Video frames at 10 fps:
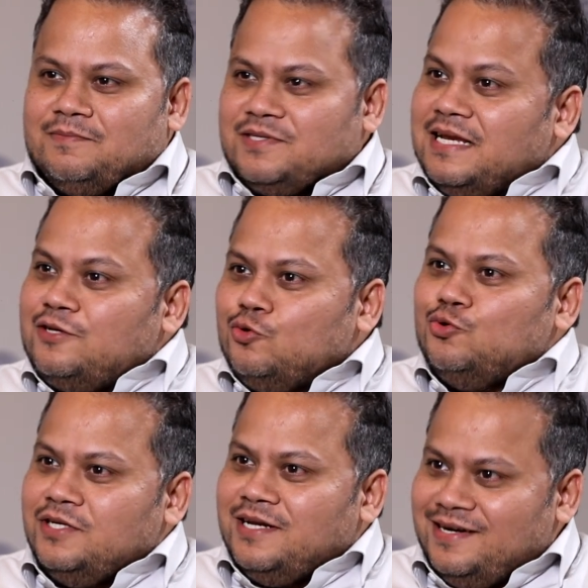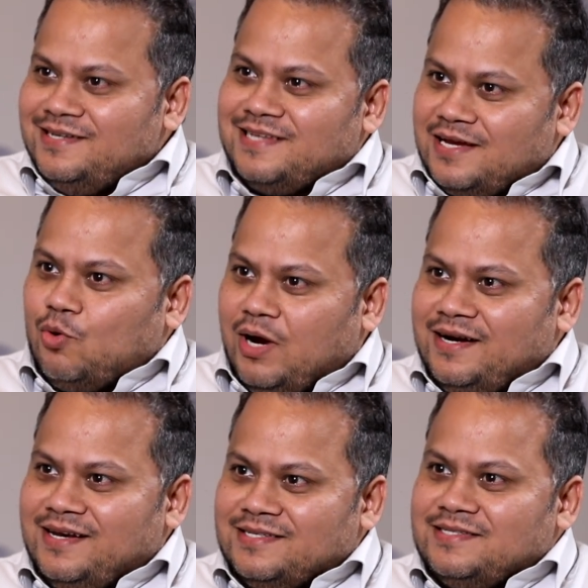It's like sushi, right? It's an
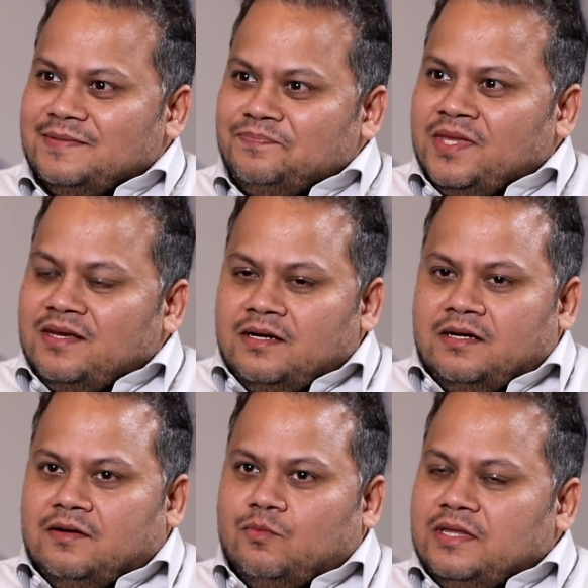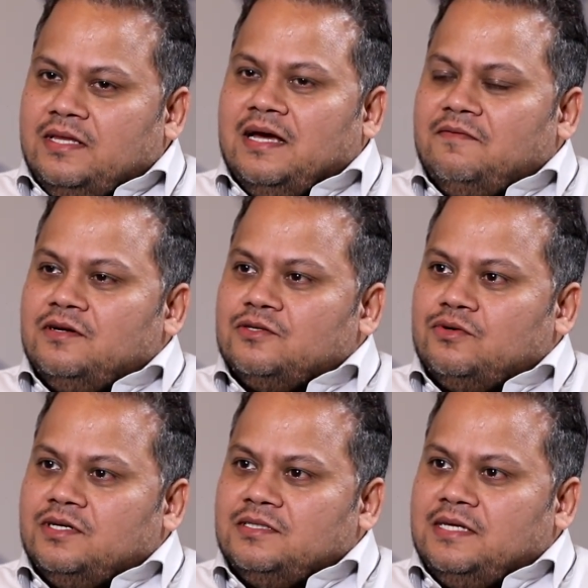acquired taste. One thing I've
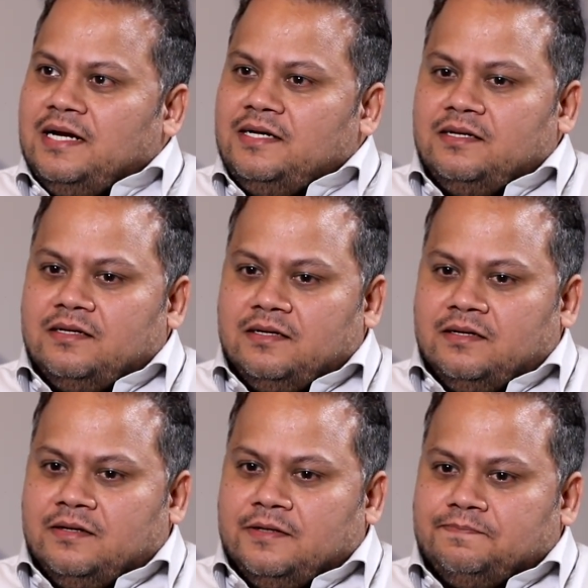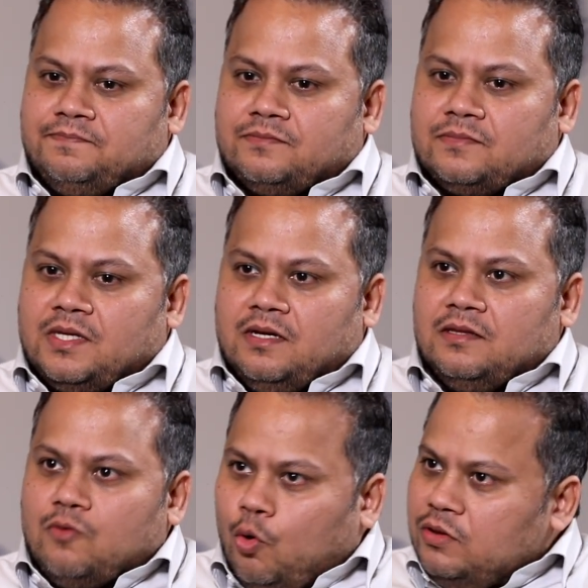understood is that
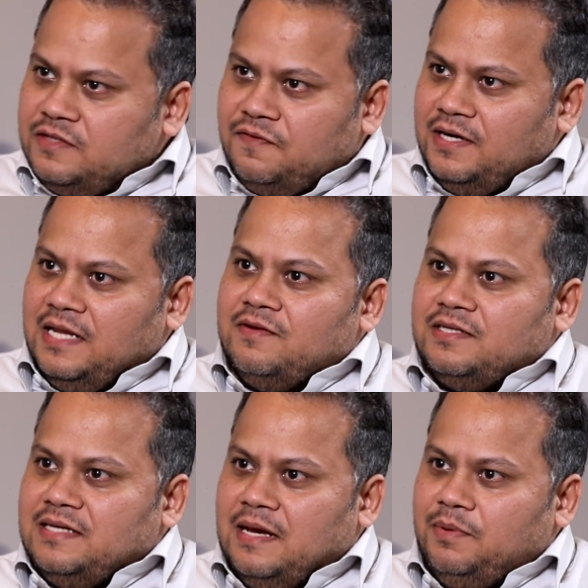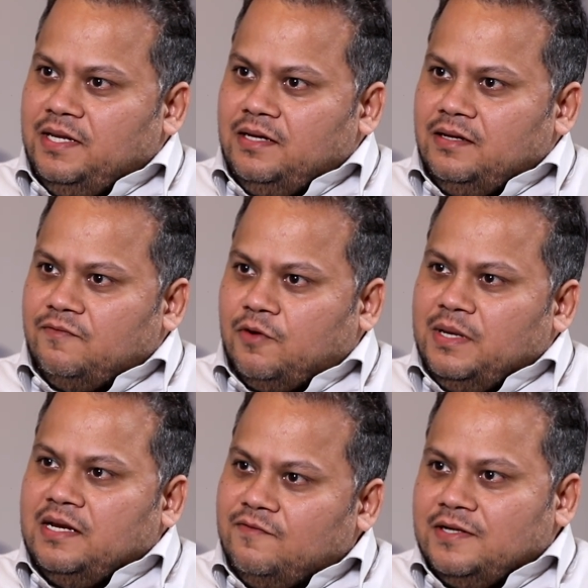all this funding which is happening from
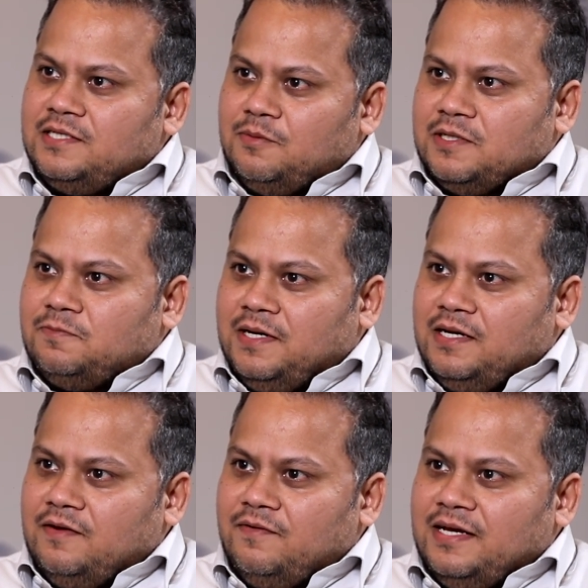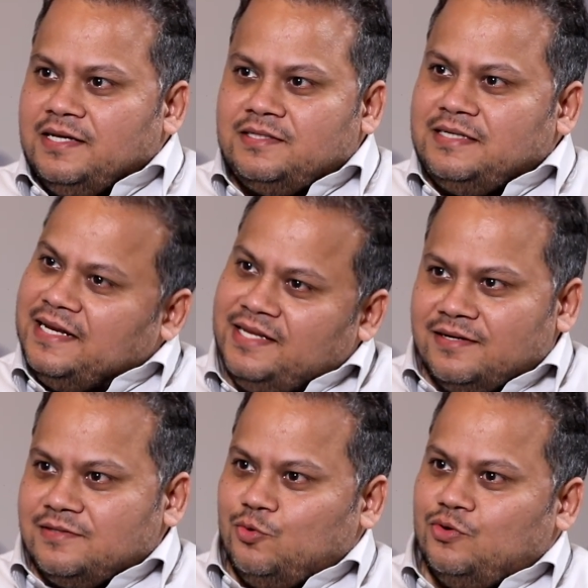an investor perspective is 10
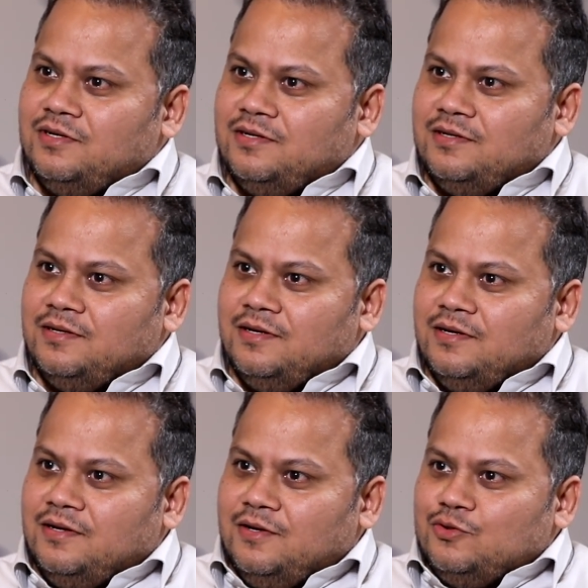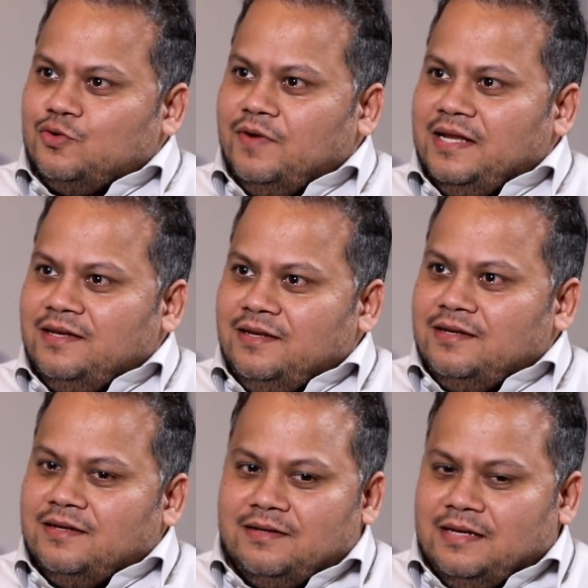years out. So, when,
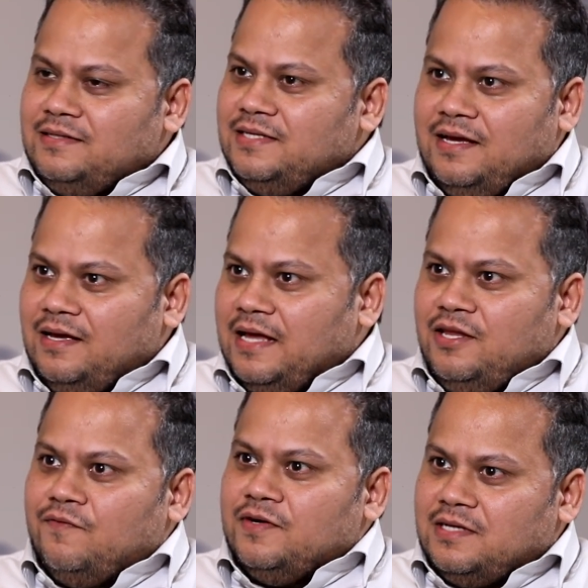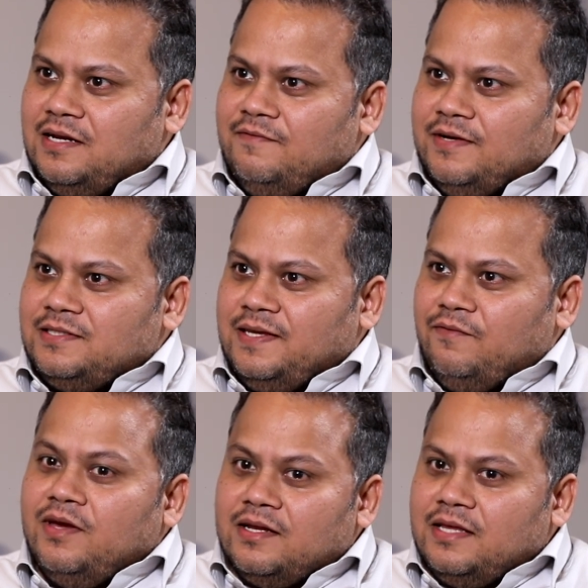let's say, any of us are investing,
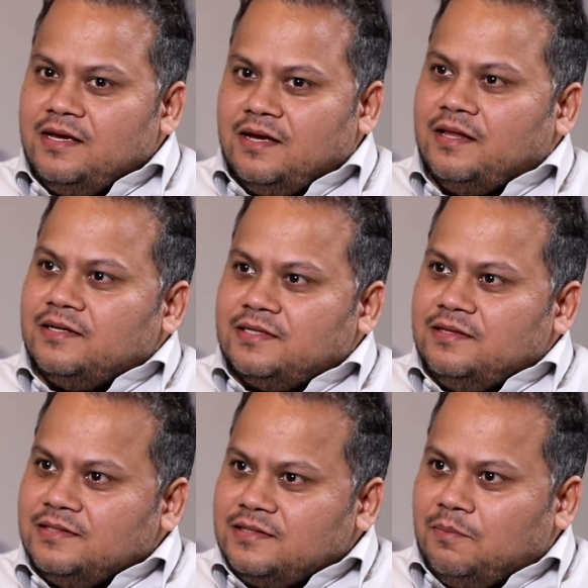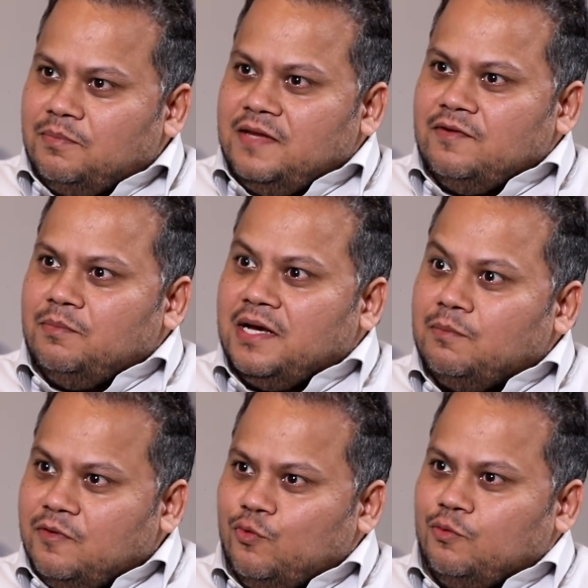we are thinking that this company will
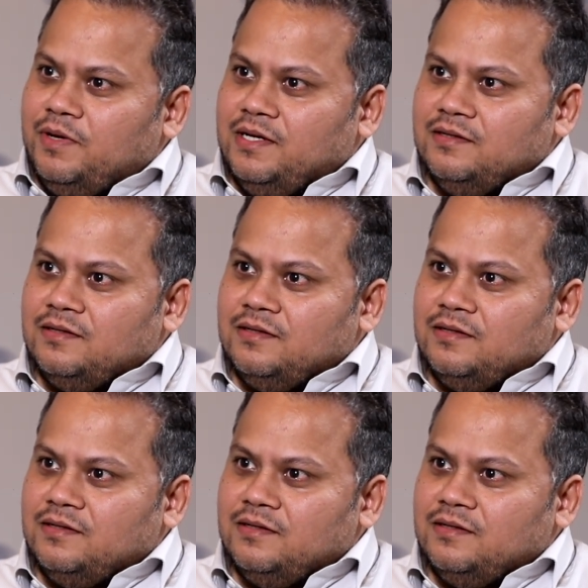become a phone pay.